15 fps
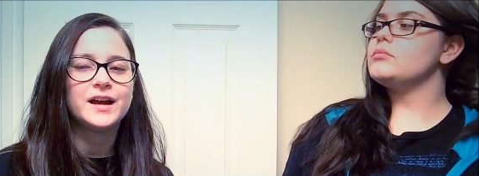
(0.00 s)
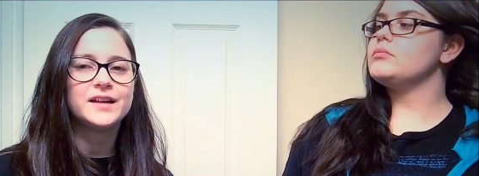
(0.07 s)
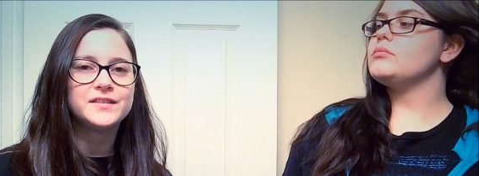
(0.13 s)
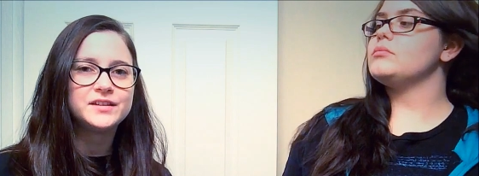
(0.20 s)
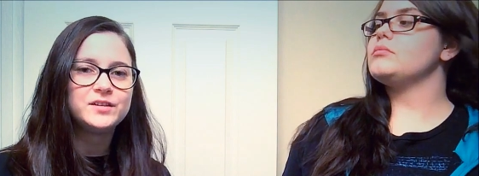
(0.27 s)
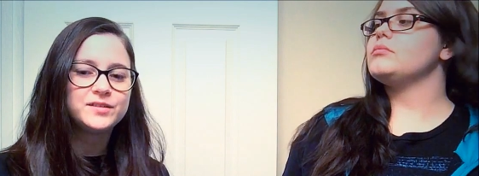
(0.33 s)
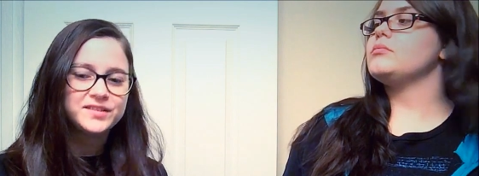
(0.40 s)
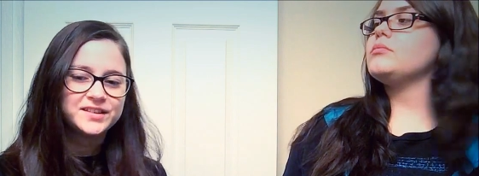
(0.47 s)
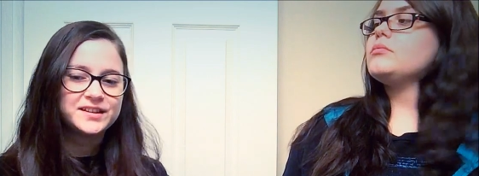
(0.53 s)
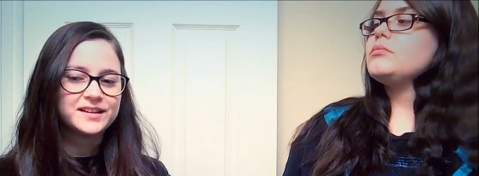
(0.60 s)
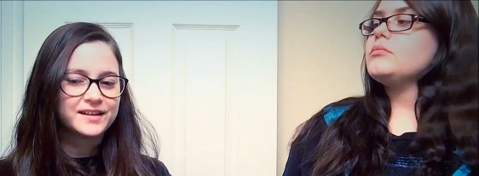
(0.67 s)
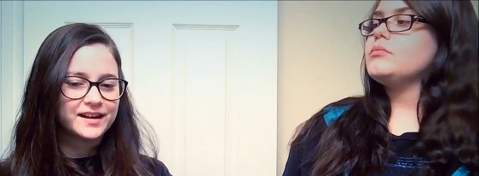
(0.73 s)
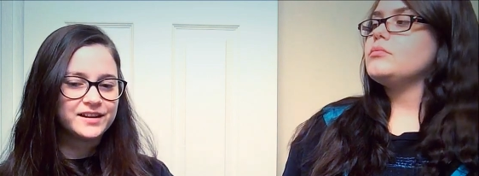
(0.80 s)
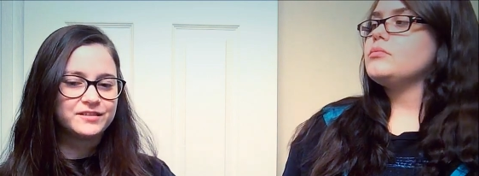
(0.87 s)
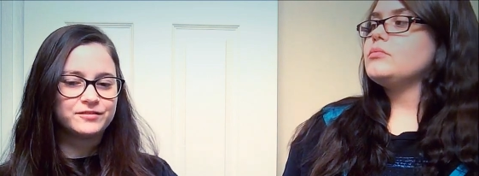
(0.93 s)
Speaker 1: and then you see
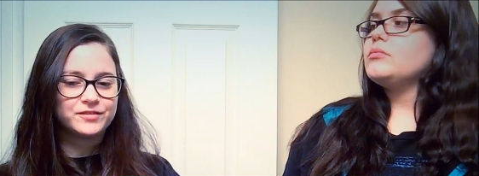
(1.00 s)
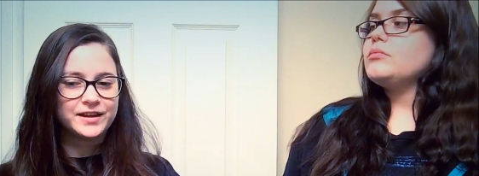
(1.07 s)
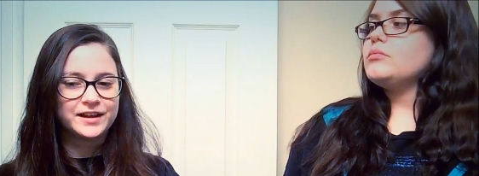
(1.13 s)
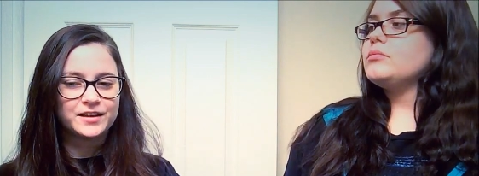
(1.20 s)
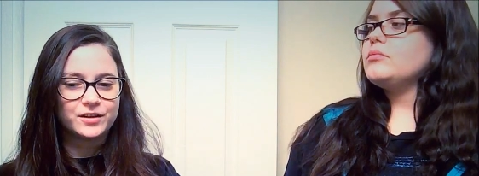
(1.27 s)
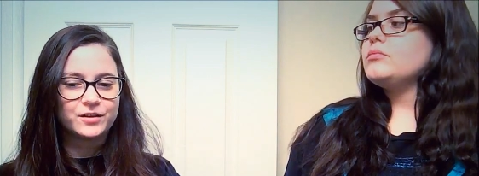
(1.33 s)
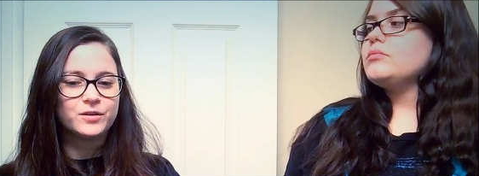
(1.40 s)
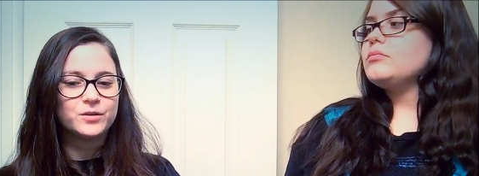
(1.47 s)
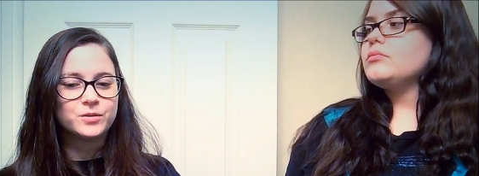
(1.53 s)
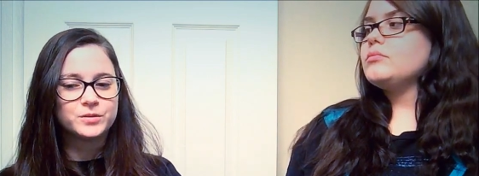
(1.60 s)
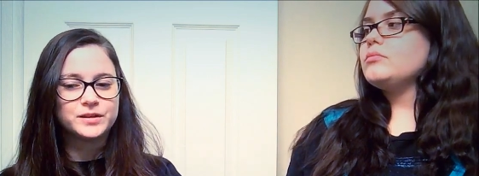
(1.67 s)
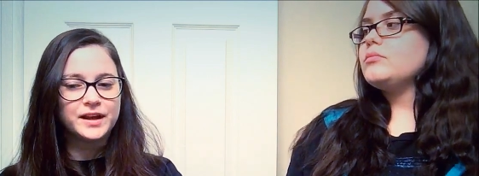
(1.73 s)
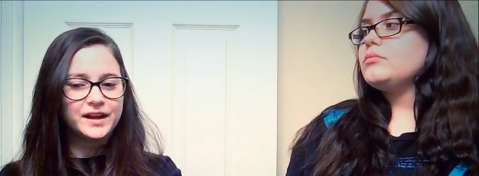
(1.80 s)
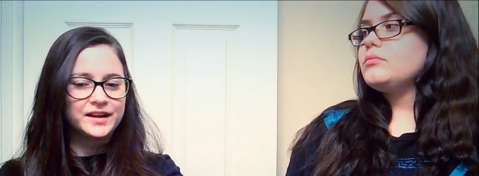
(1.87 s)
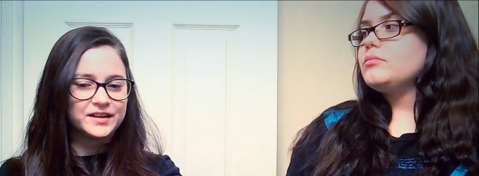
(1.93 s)
it kind of like oh
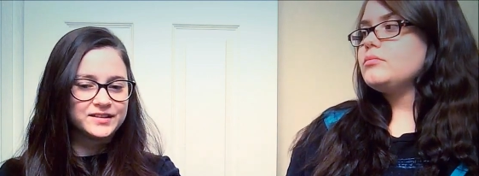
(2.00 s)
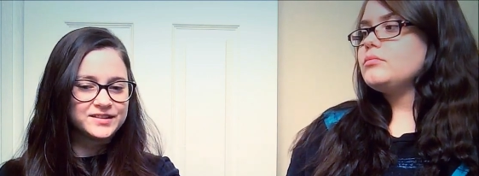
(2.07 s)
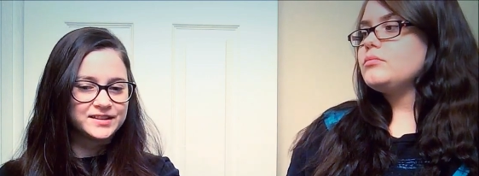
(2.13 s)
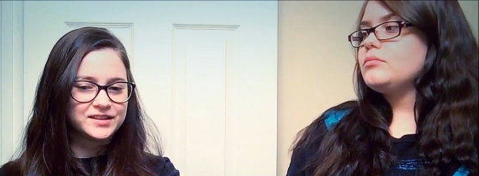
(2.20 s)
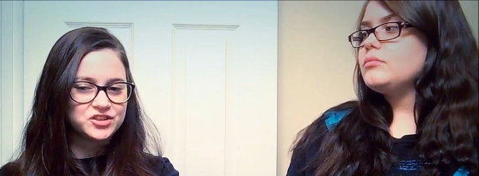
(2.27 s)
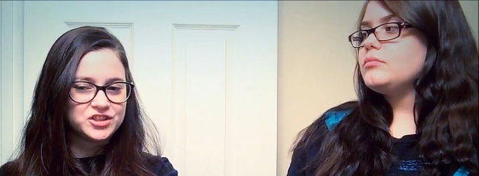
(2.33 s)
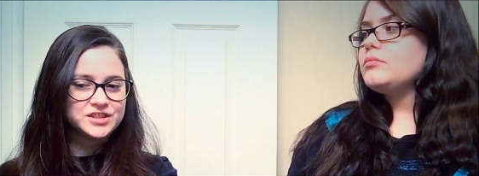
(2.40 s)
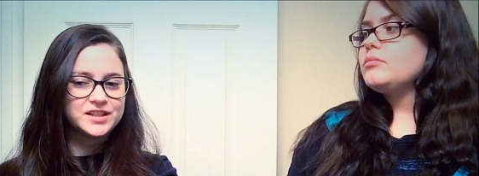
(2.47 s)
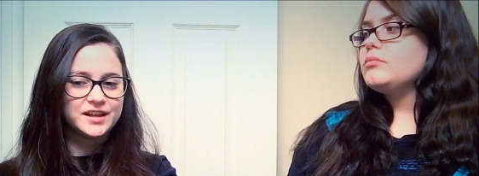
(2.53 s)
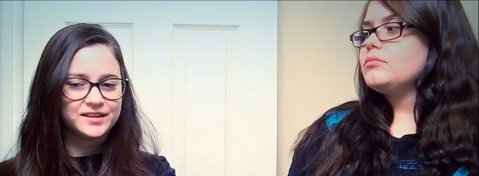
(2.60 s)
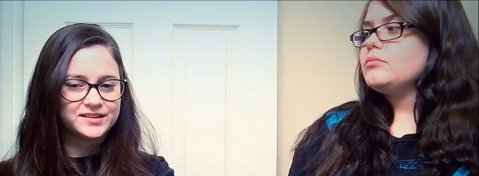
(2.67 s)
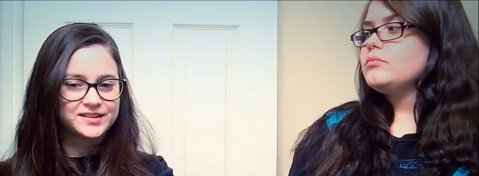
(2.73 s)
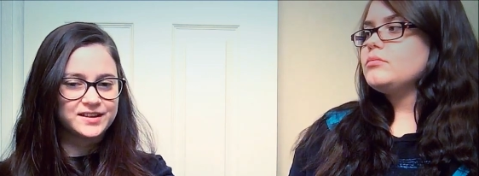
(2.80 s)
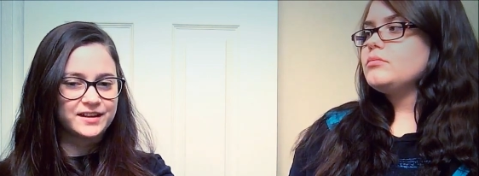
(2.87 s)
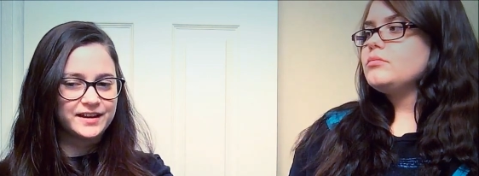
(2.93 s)
yes like she
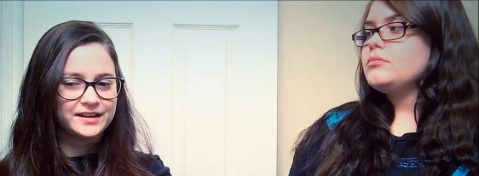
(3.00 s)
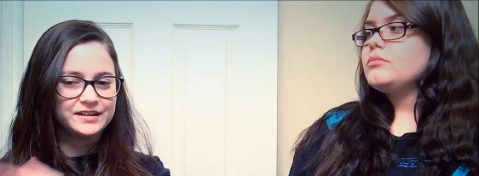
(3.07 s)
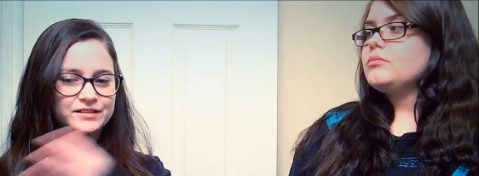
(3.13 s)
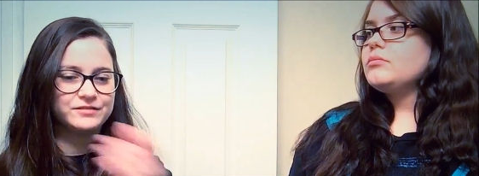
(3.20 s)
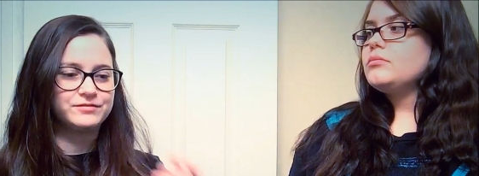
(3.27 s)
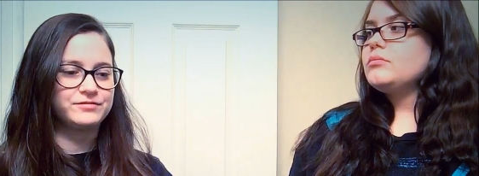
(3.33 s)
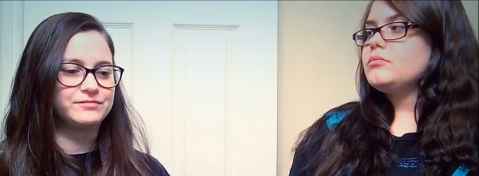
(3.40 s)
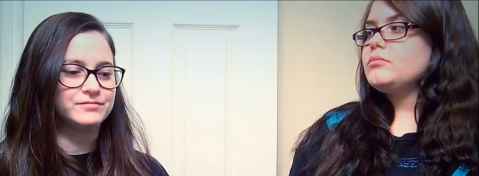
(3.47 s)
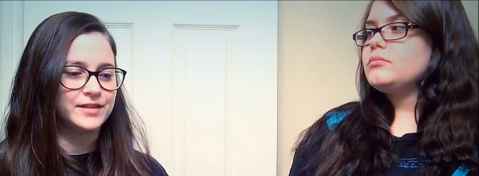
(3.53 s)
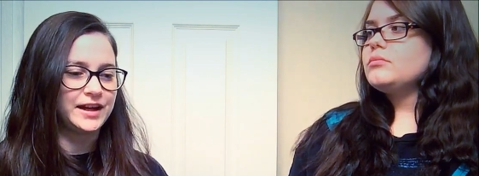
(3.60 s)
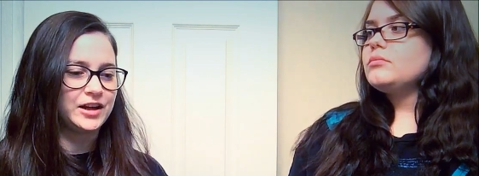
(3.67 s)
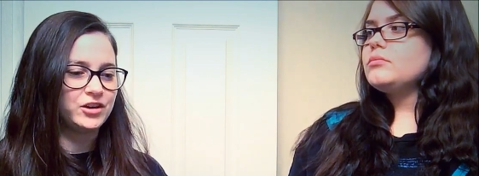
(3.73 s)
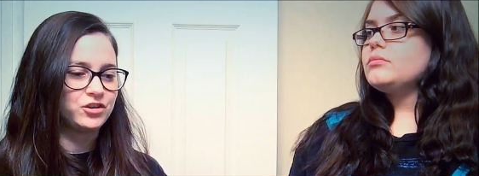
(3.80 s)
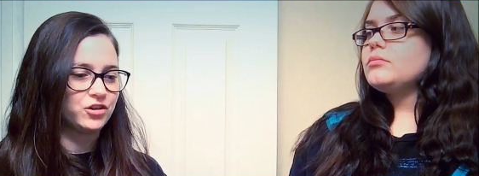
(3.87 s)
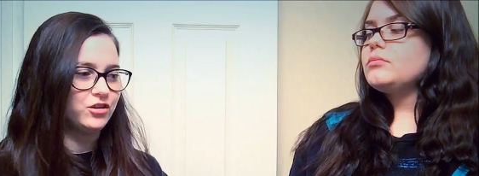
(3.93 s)
does kind of like
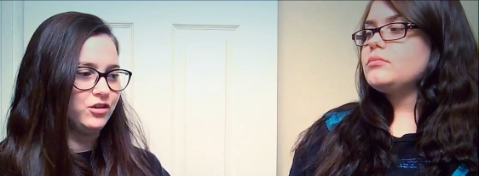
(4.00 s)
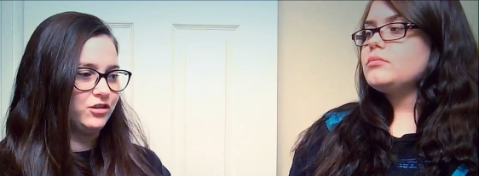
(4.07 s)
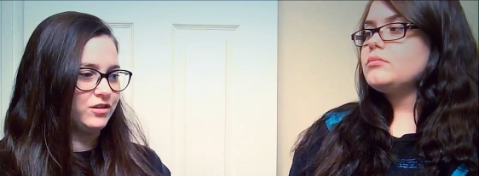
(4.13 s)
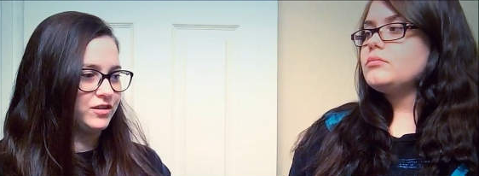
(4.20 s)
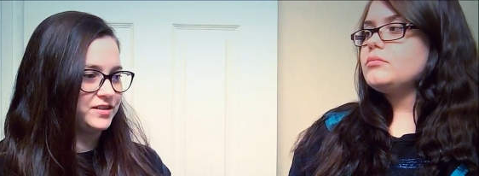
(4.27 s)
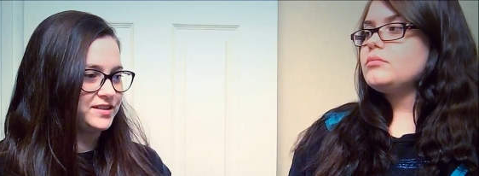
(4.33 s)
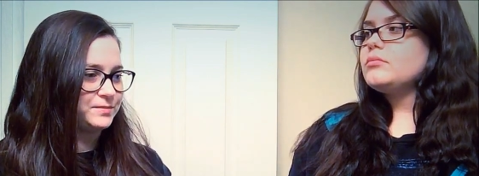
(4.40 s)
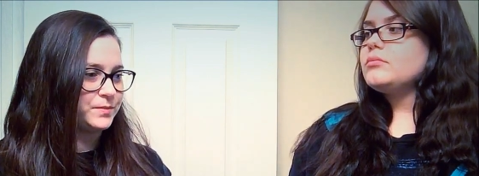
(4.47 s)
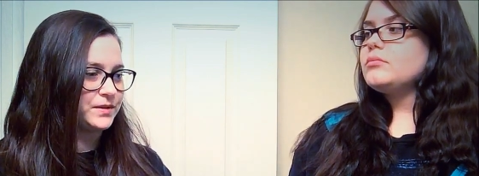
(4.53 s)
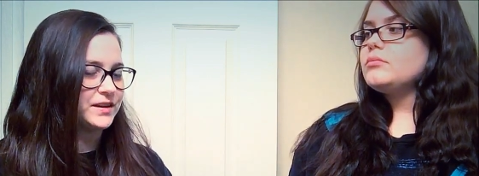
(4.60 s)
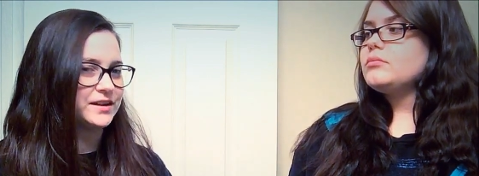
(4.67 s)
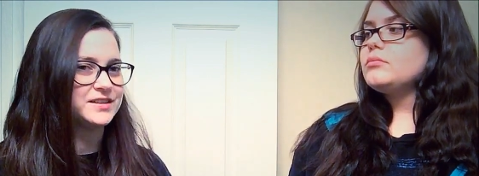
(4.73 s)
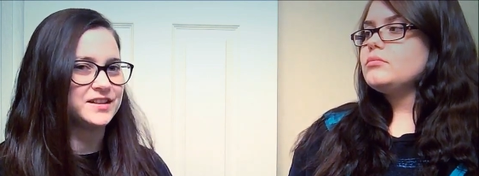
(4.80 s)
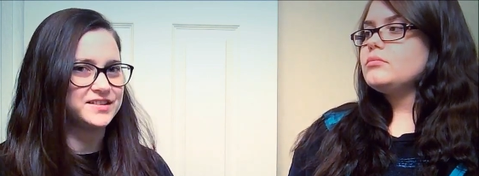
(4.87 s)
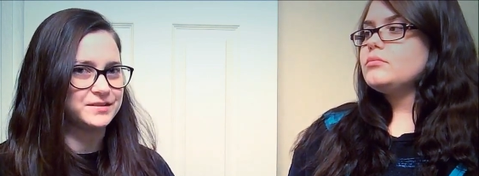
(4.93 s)
girls but
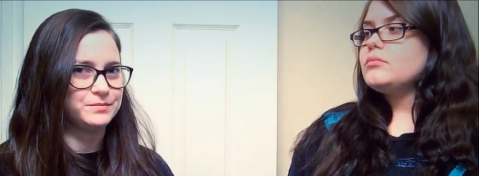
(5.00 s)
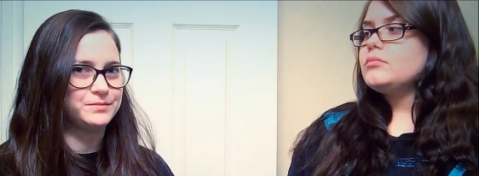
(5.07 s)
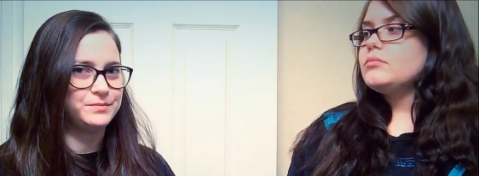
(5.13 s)
that doesn't